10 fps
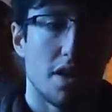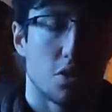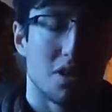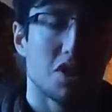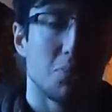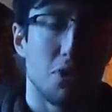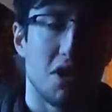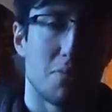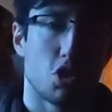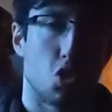So that's
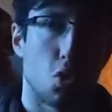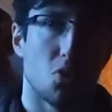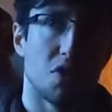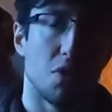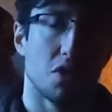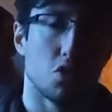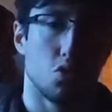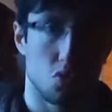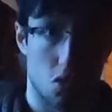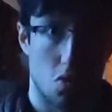pretty much all there is
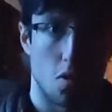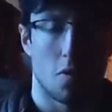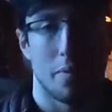to know